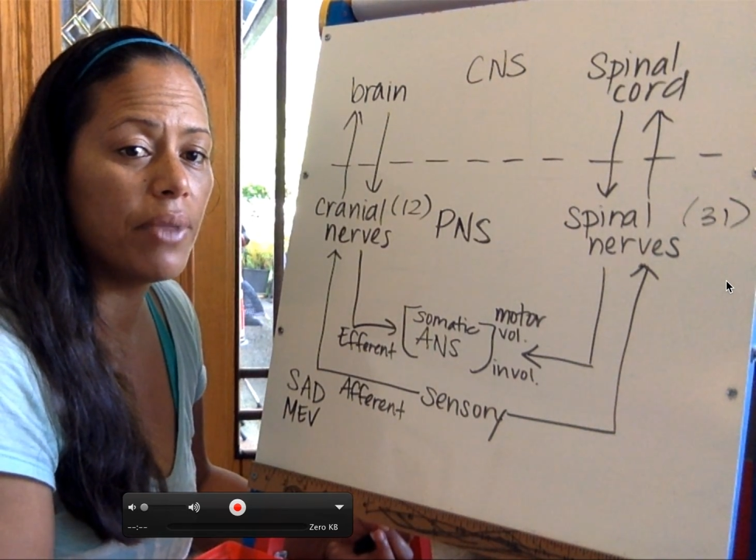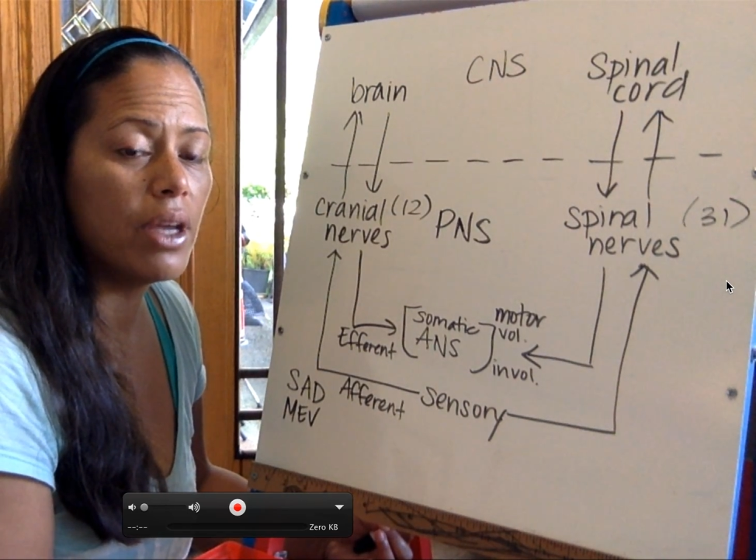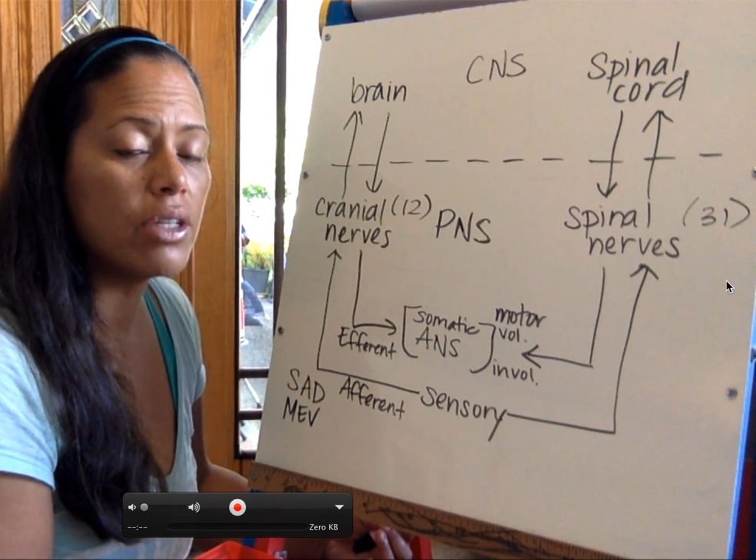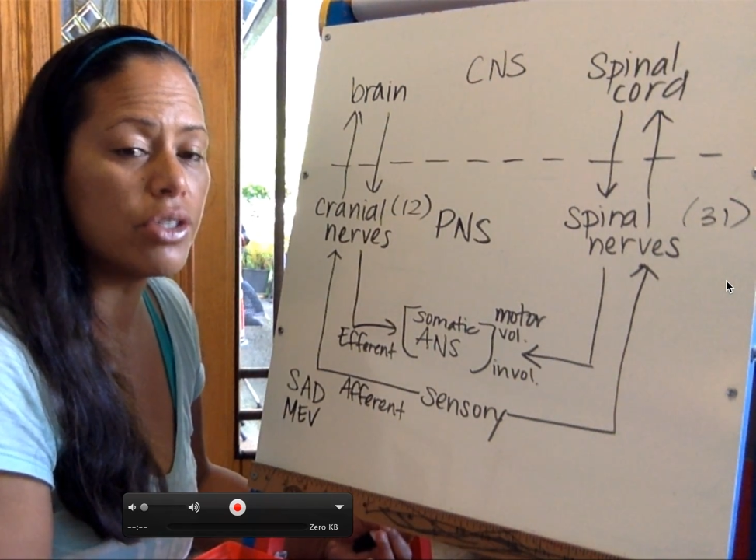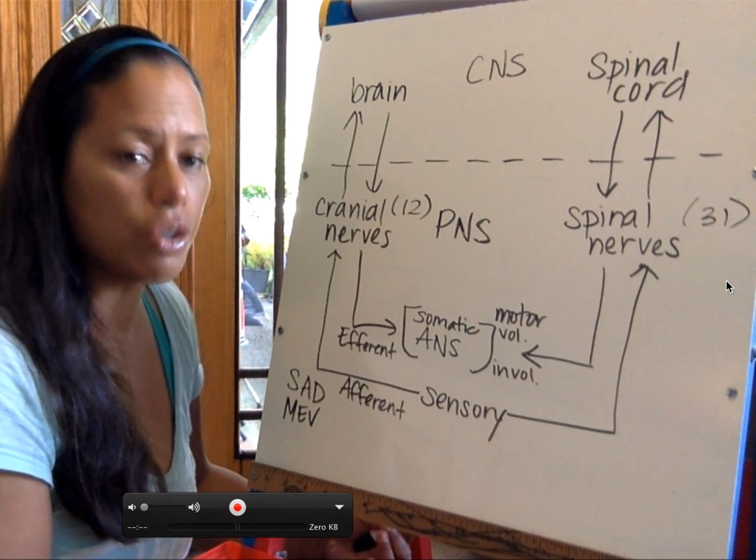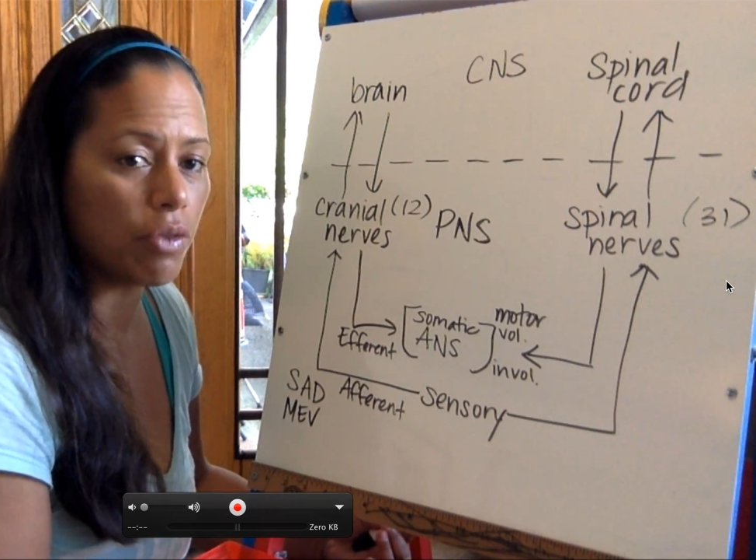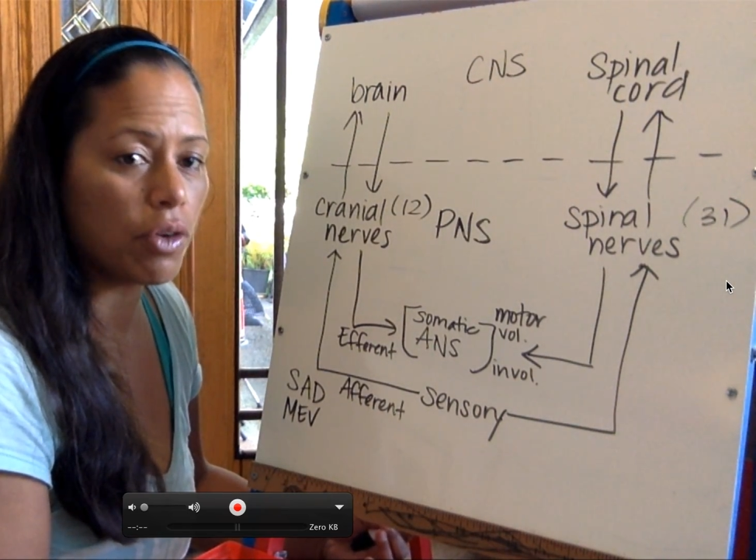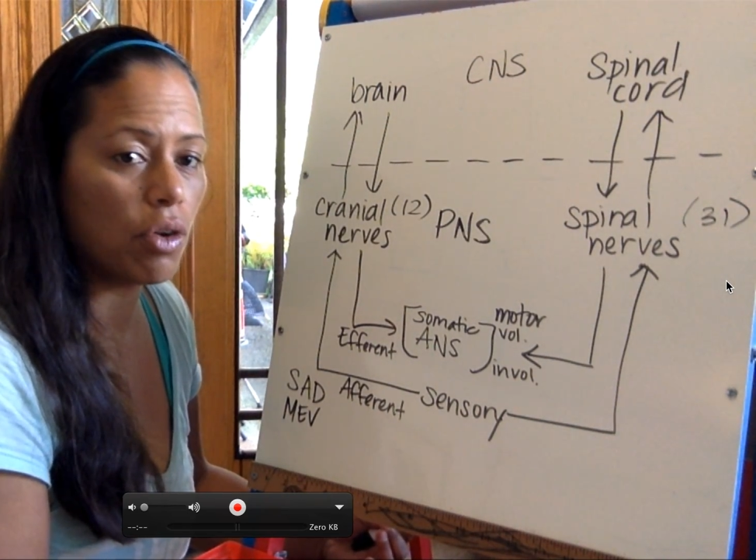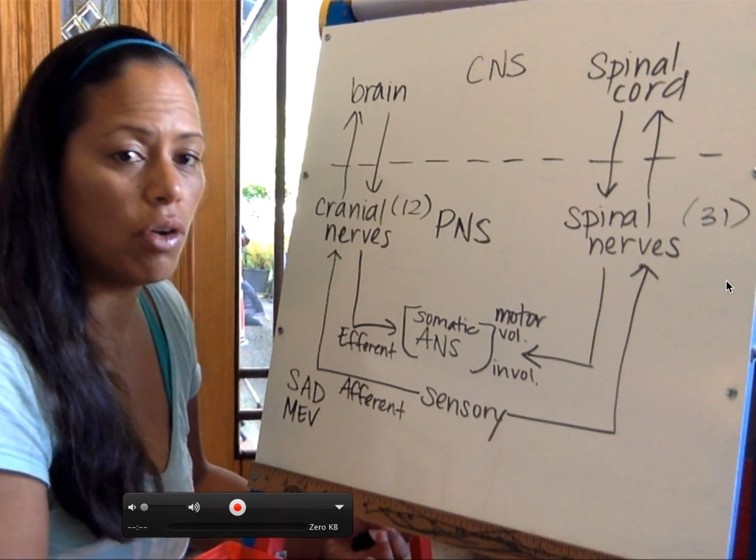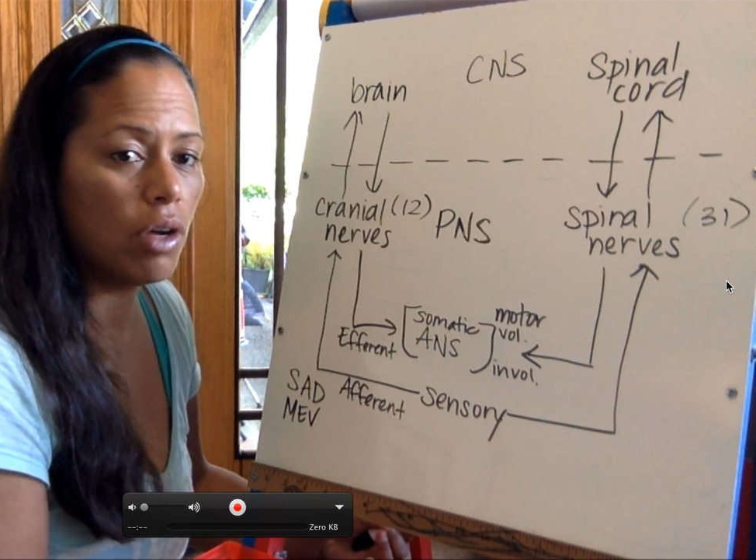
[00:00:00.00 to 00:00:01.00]

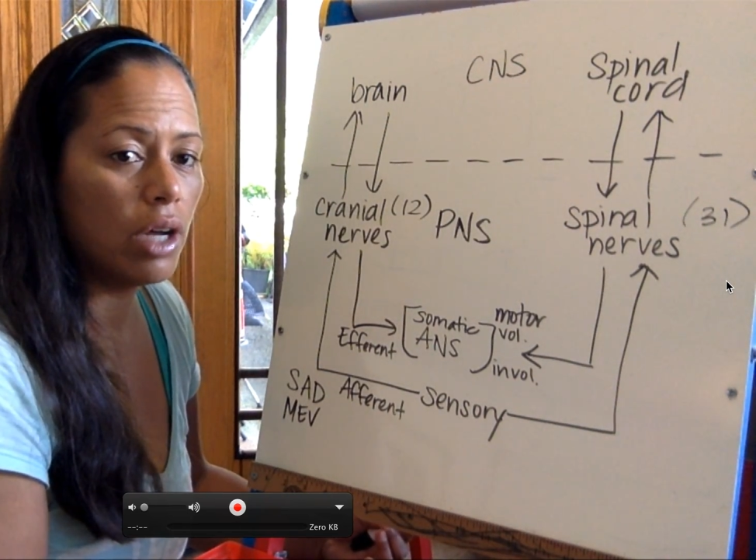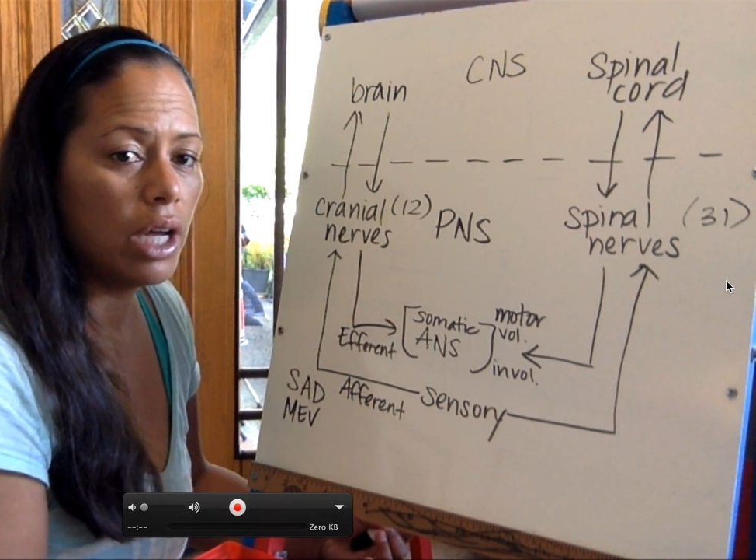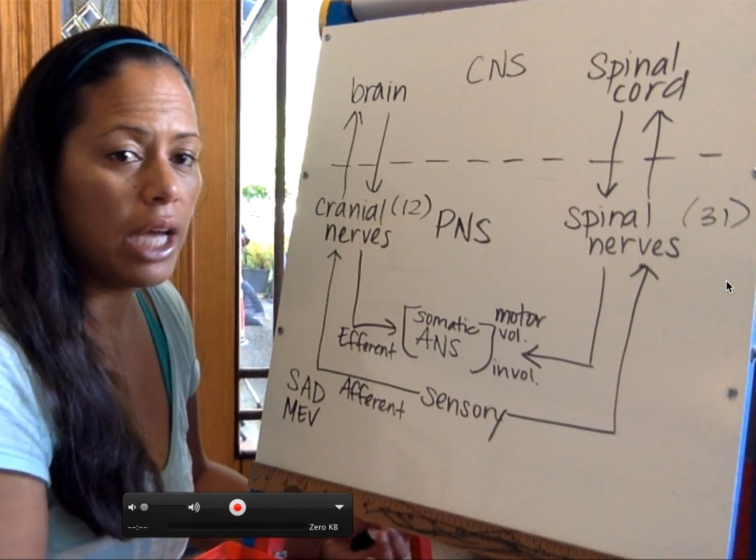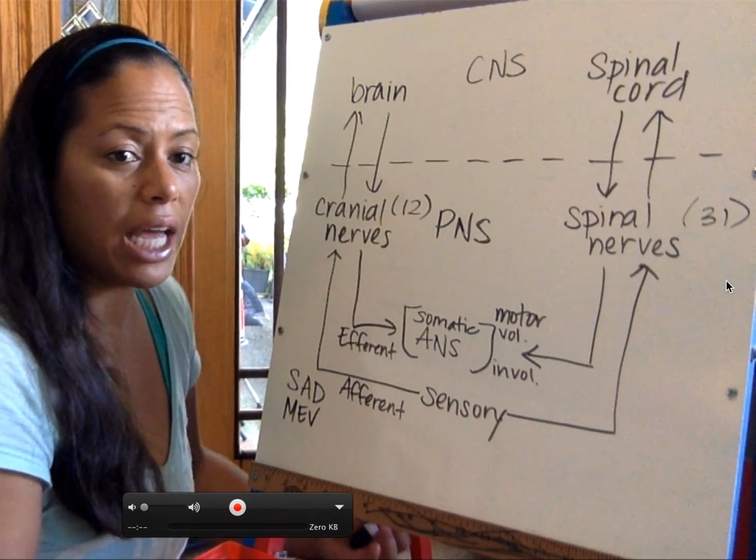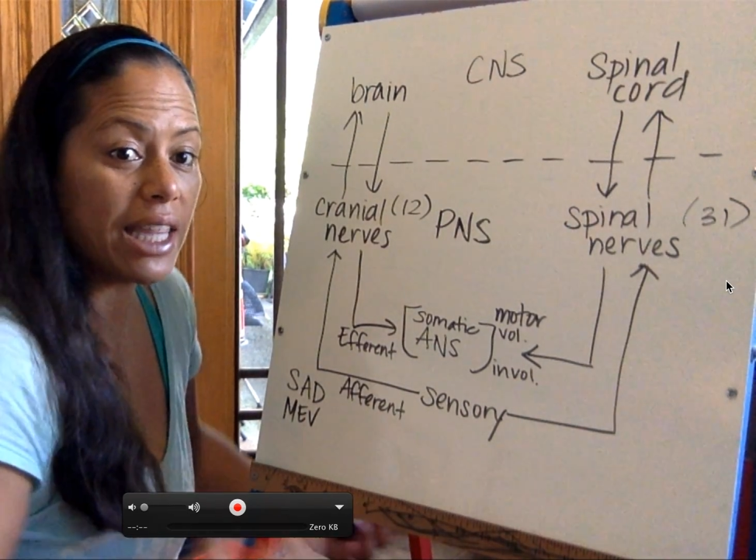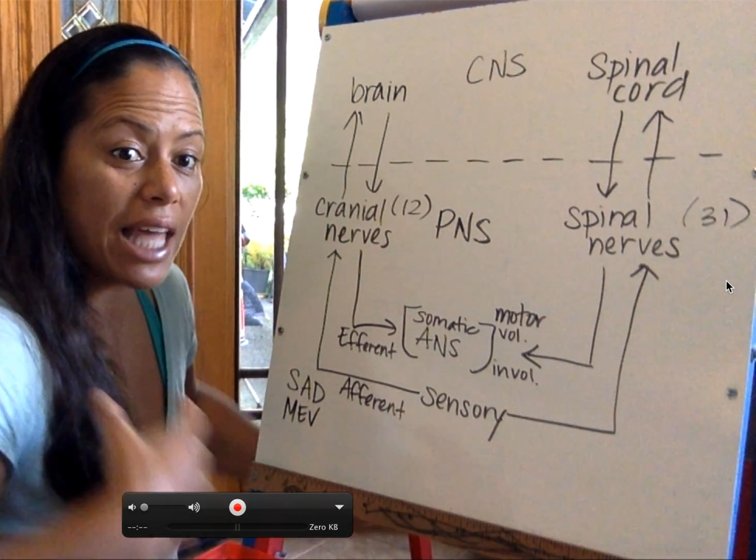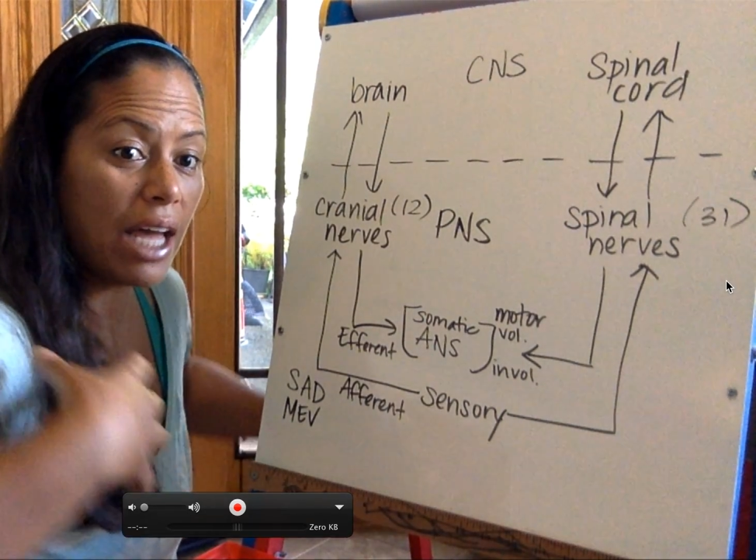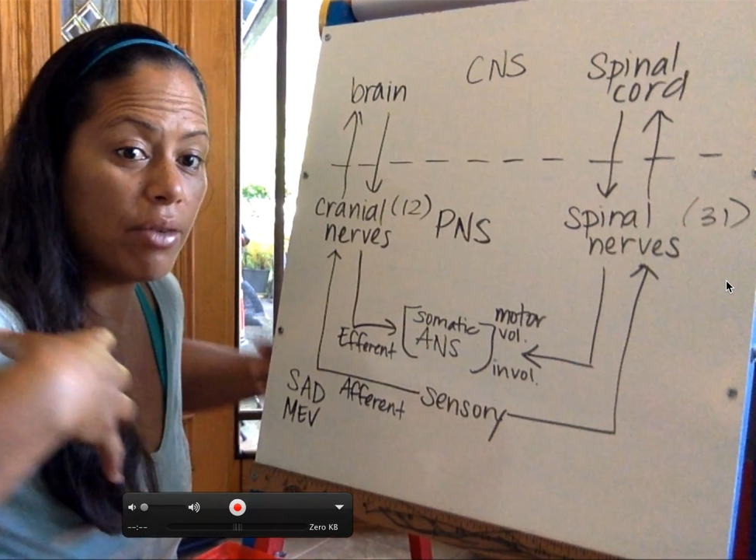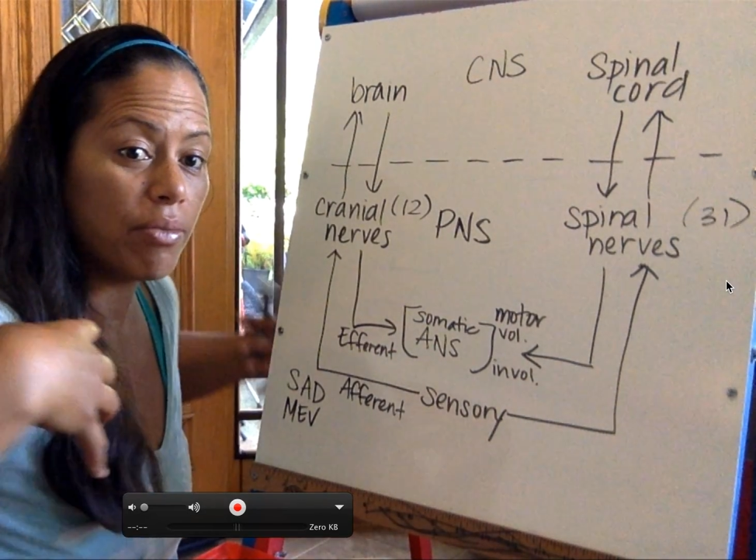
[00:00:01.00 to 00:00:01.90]
Cervical. And that